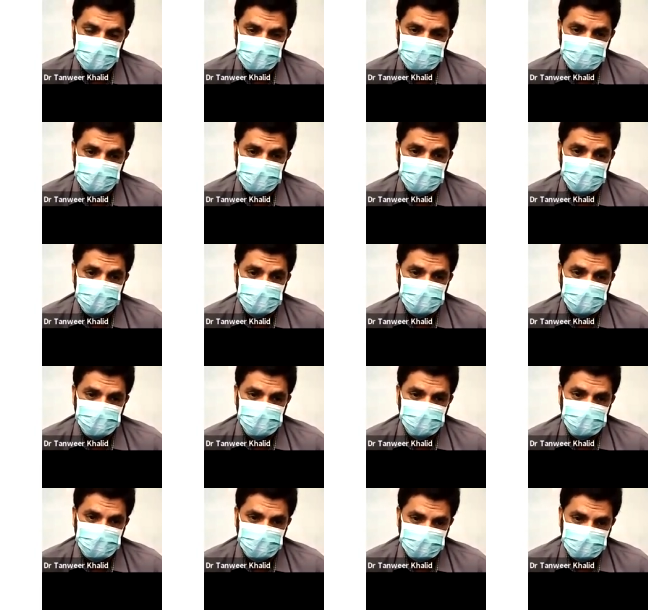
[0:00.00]
further
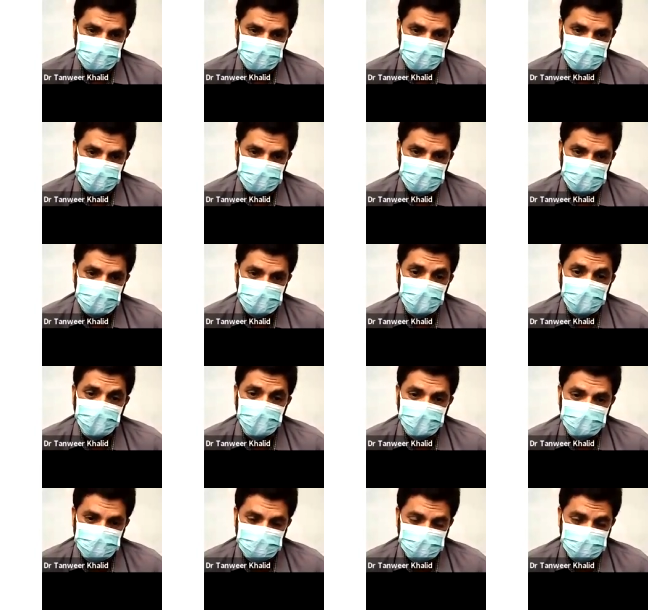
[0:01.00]
renal
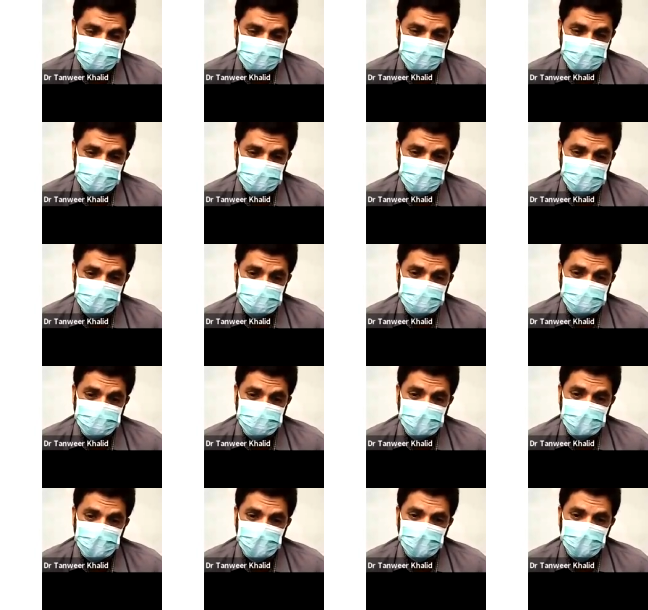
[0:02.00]
vasoconstriction
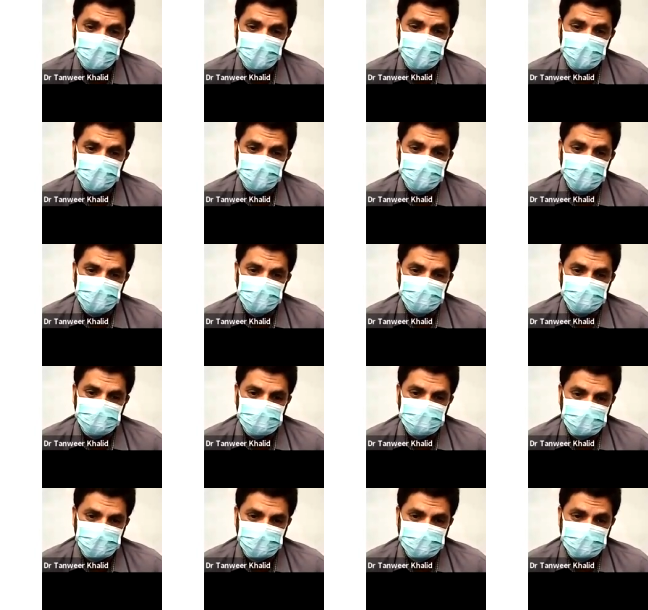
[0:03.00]
and
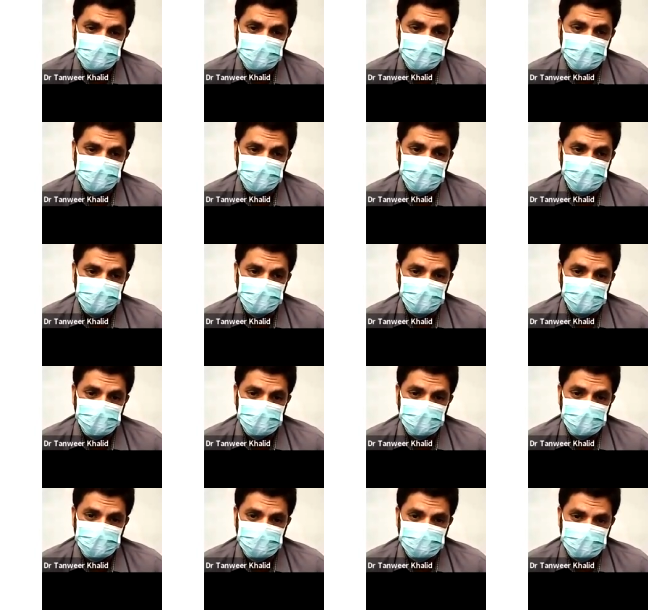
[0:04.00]
causing the development of
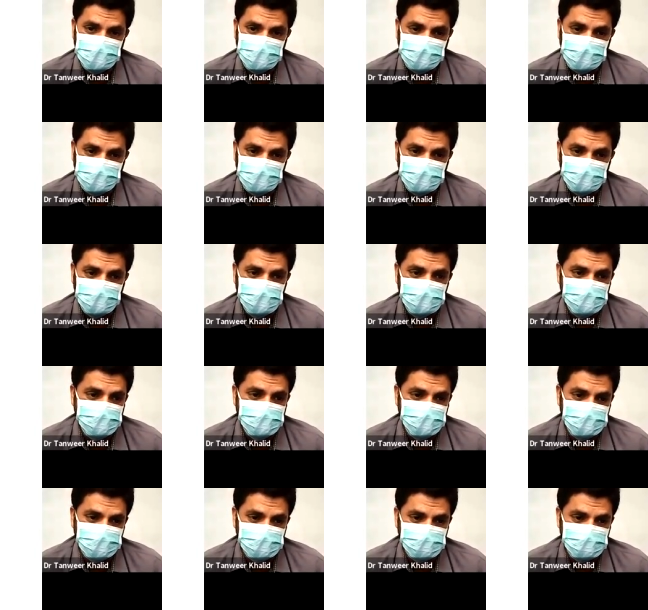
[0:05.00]
the hepatorenal
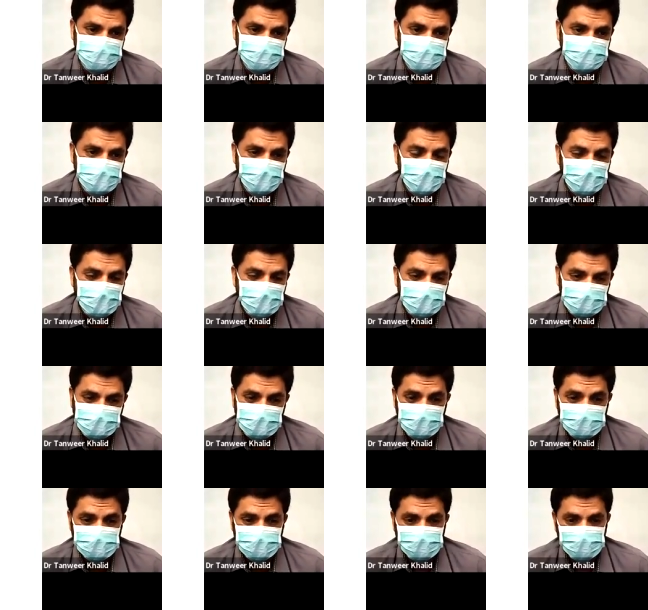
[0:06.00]
syndrome. There
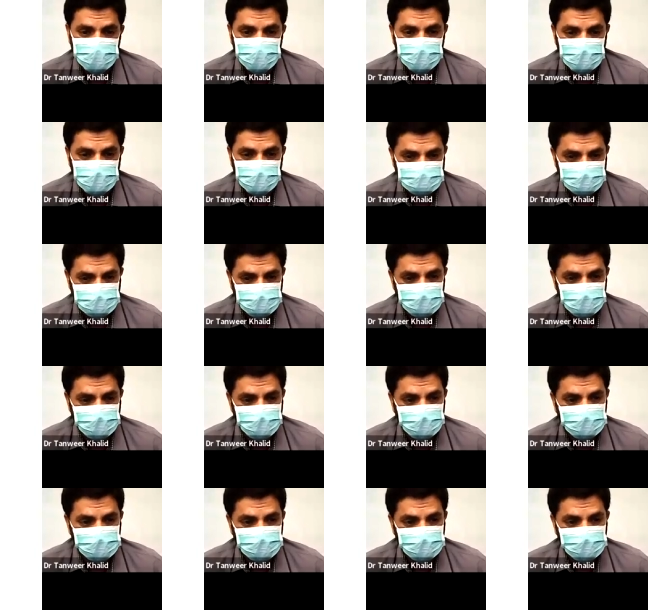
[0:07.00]
are the two types of
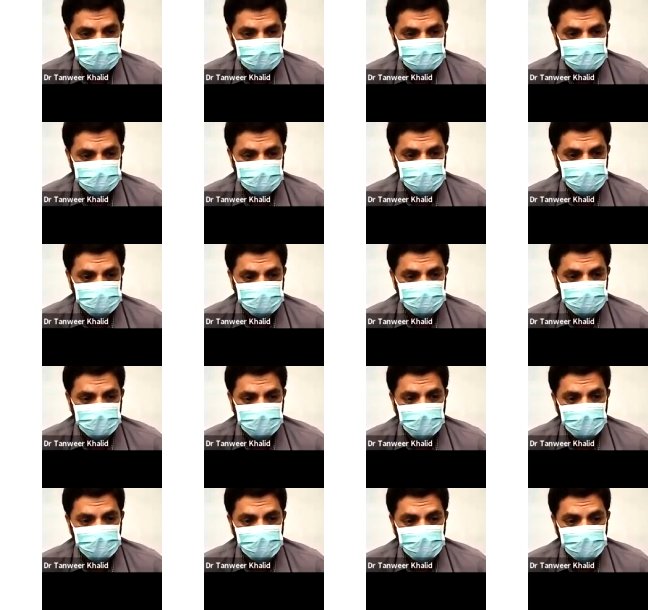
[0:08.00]
hepatorenal syndrome.
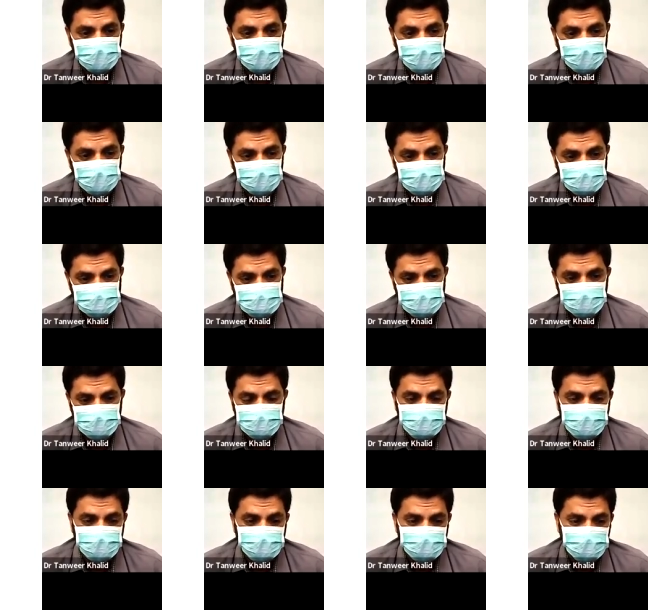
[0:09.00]
Type 1 that is
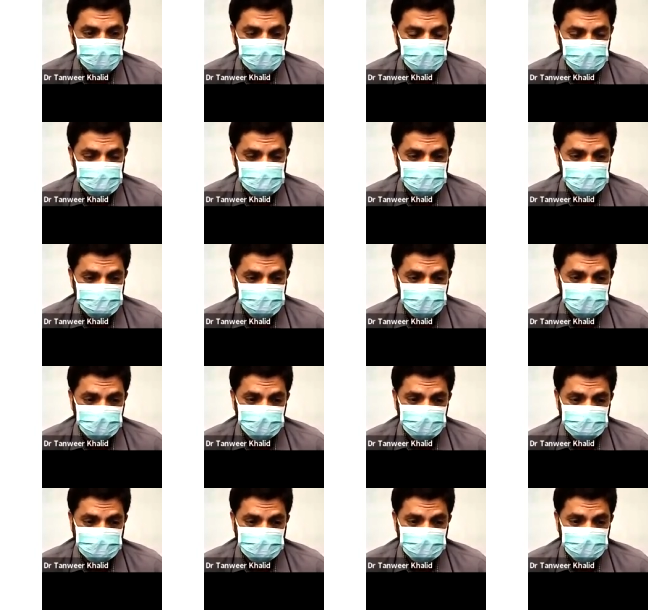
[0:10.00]
rapidly progressive and
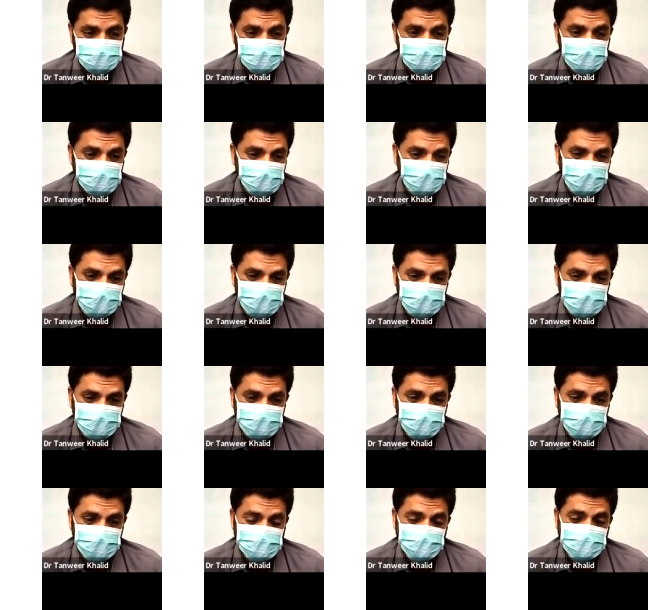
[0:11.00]
is triggered by an
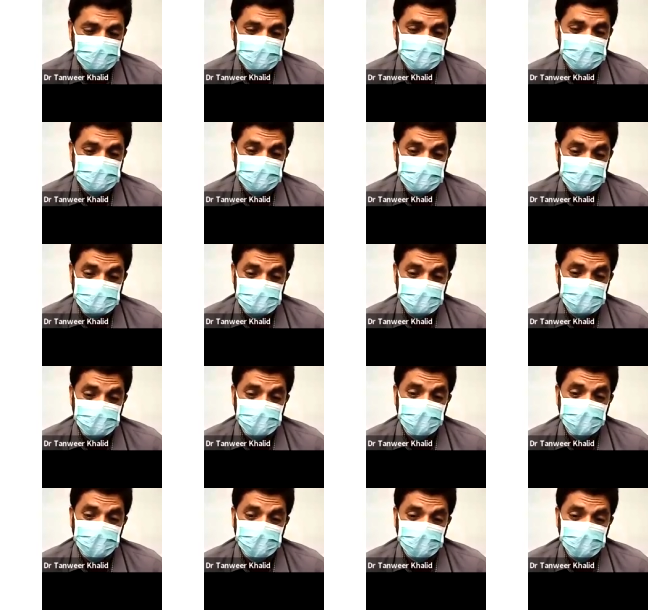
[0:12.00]
event such as LVP
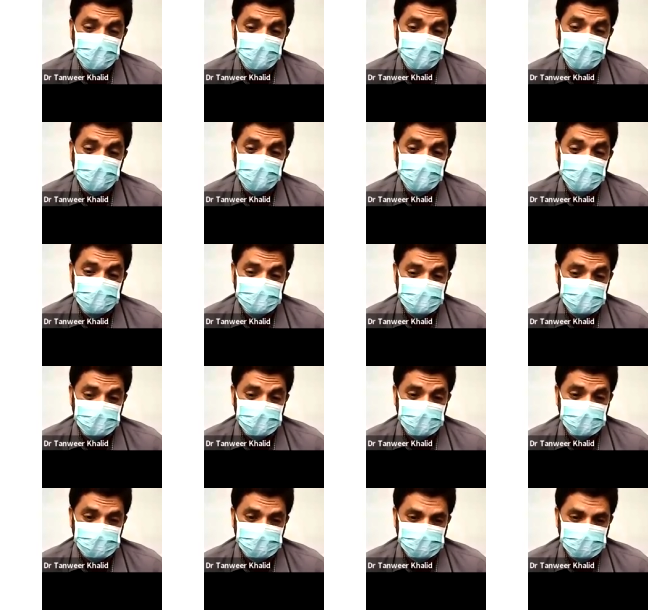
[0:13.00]
and requiring urgent
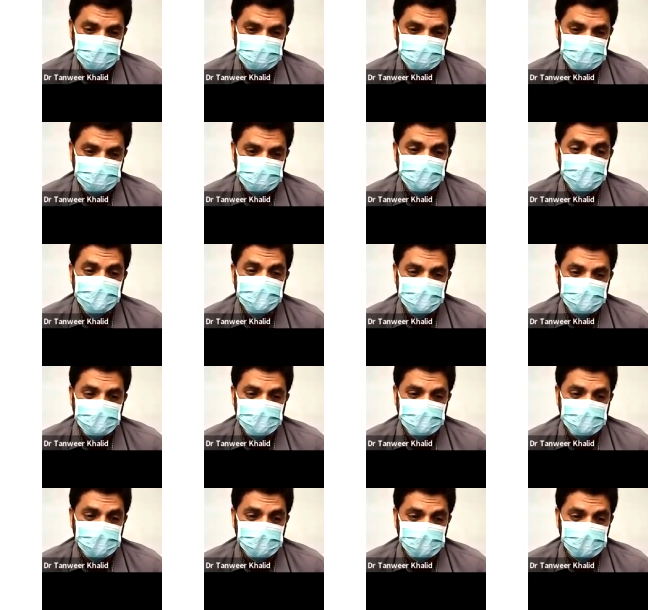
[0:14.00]
intervention. This is
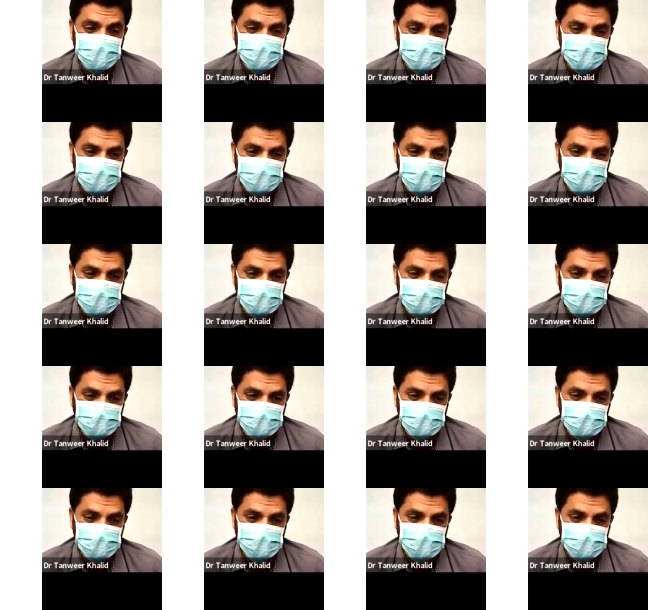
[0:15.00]
basically